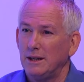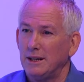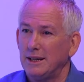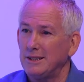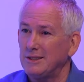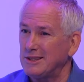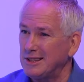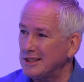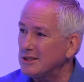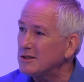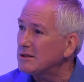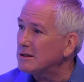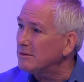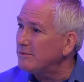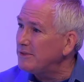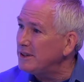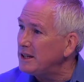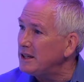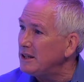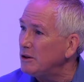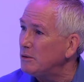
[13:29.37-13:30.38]
is this the
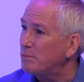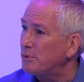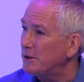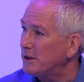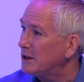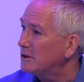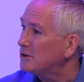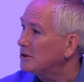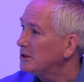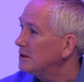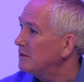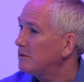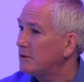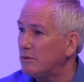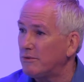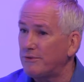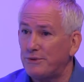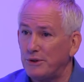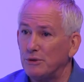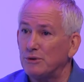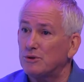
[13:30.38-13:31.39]
video production of the
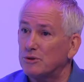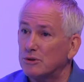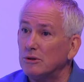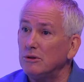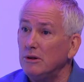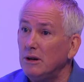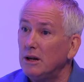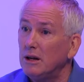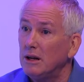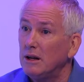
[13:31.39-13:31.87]
future?